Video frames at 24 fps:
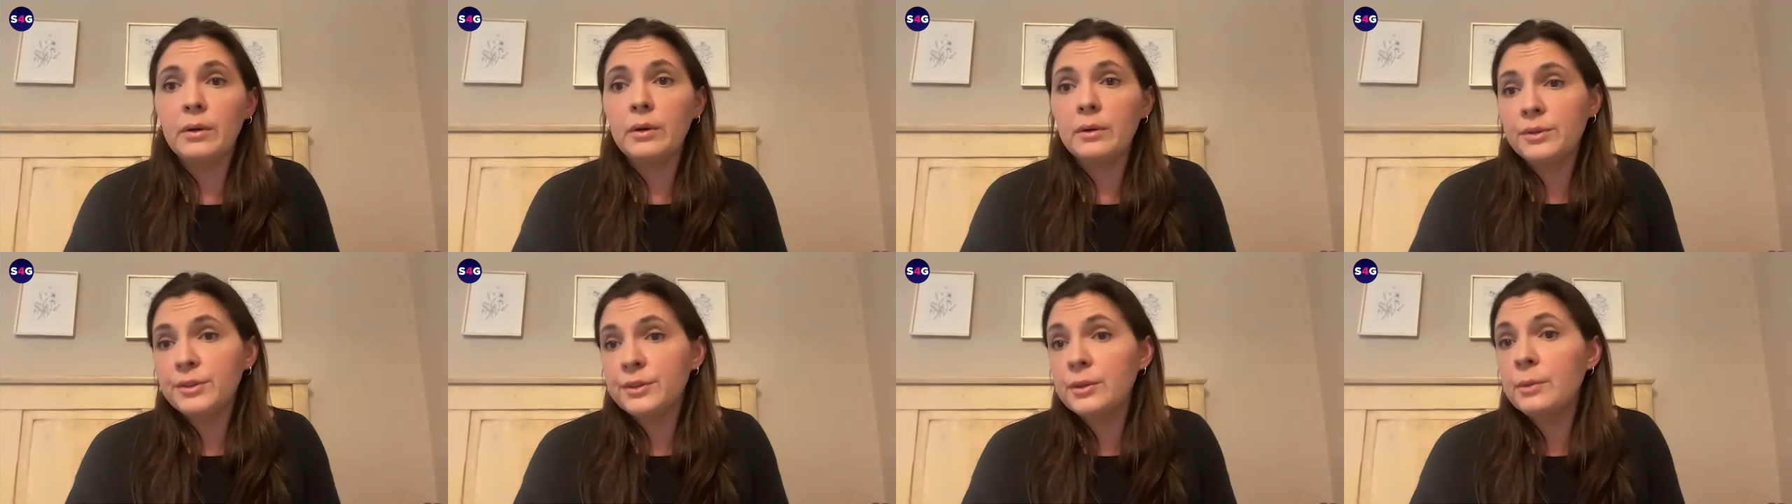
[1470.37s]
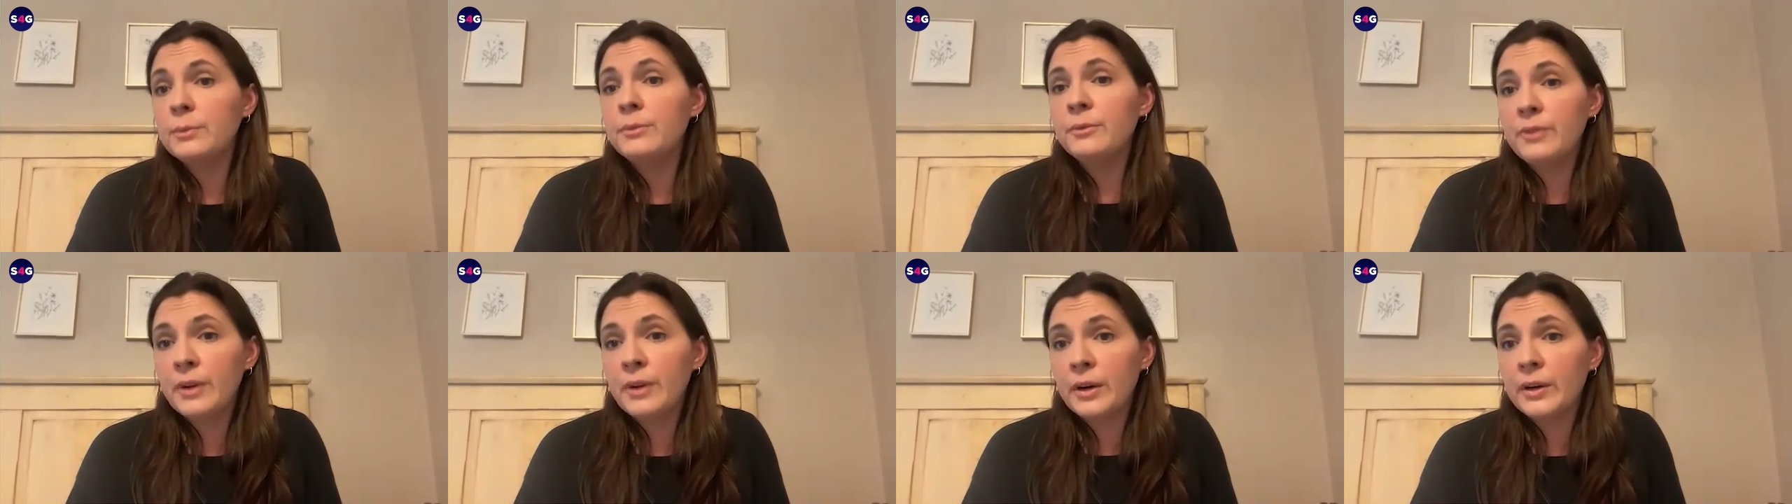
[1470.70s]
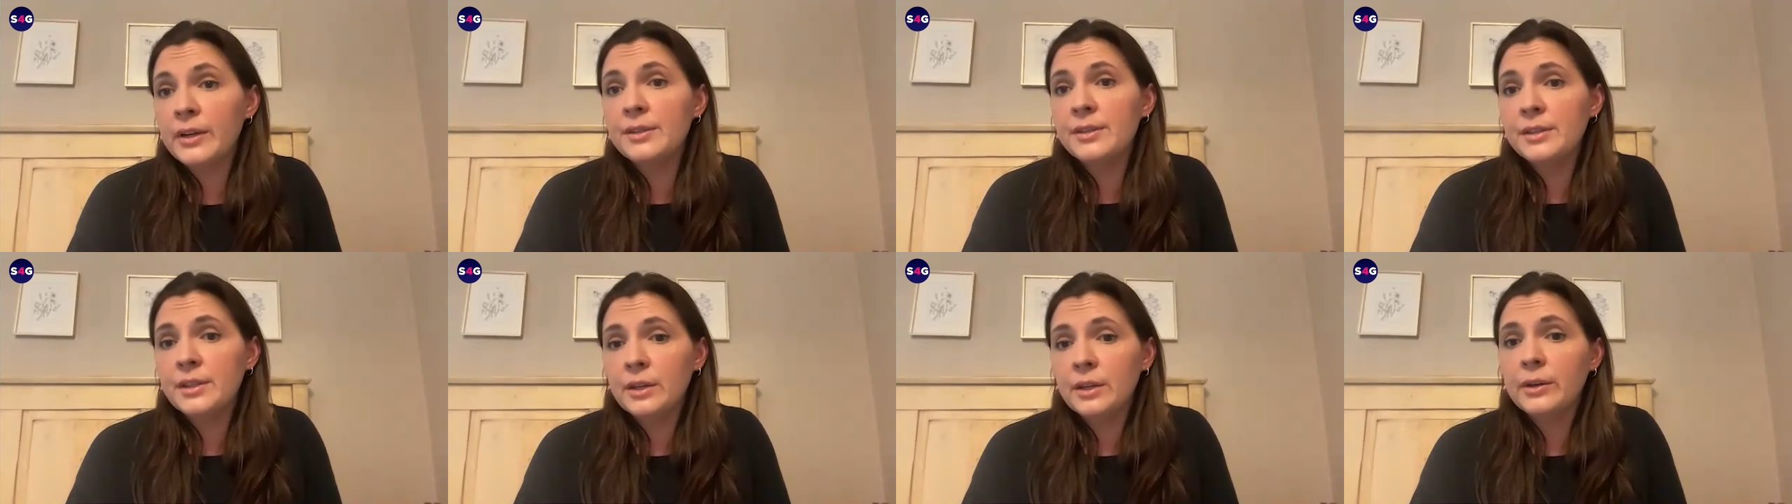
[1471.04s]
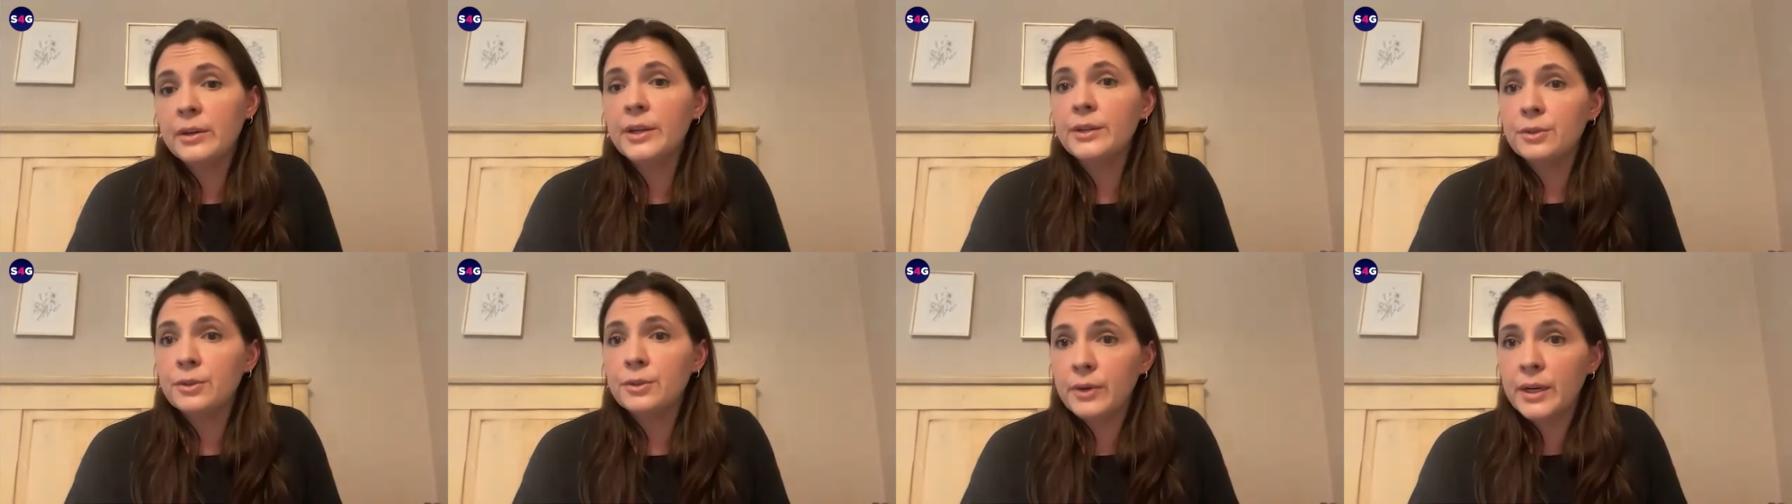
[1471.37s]
some very
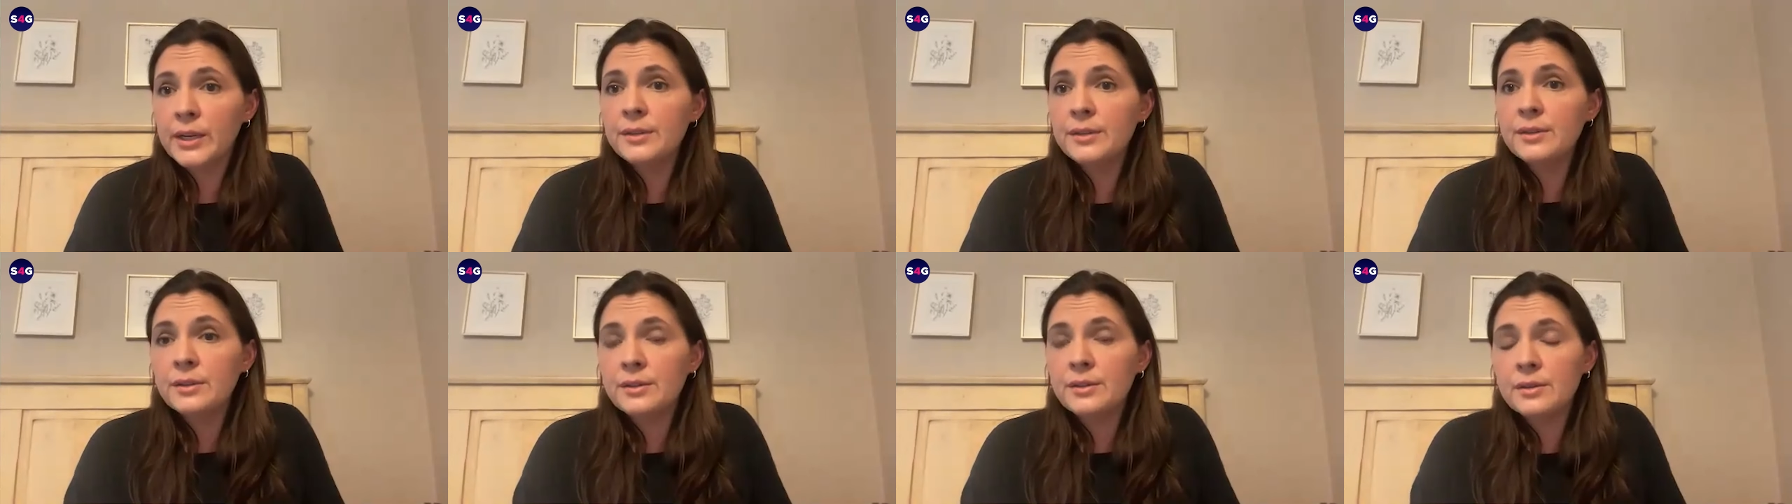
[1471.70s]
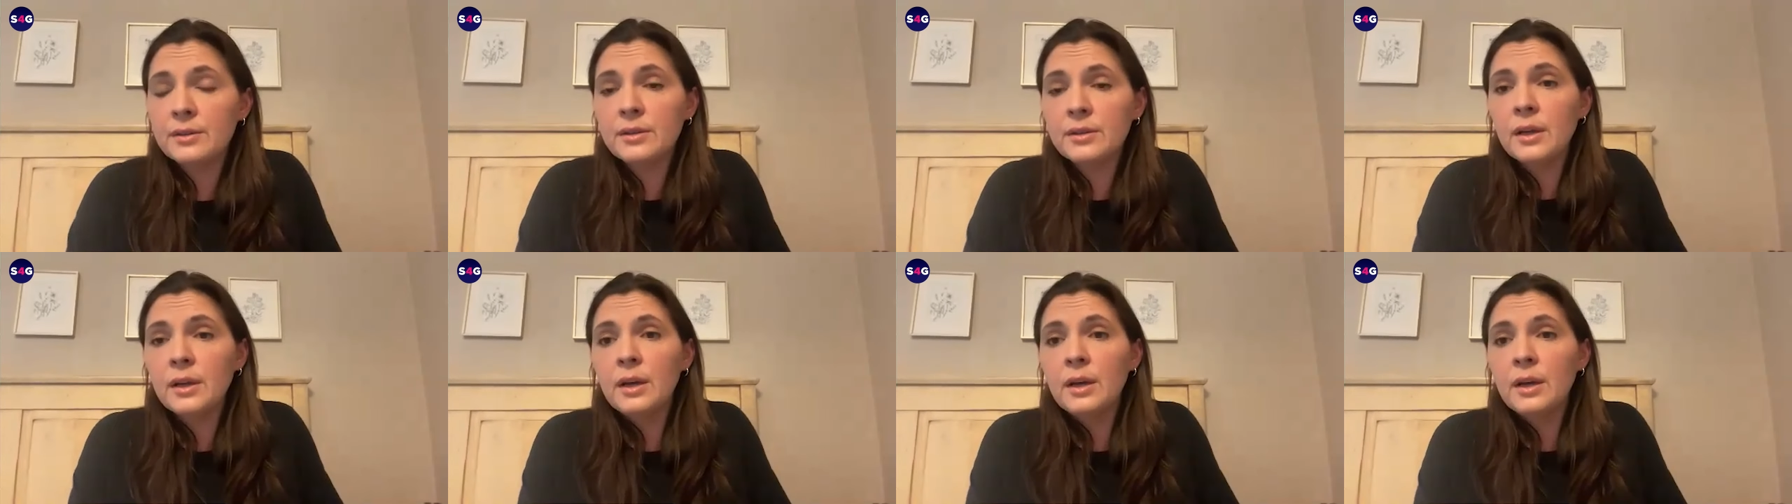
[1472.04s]
serious risks.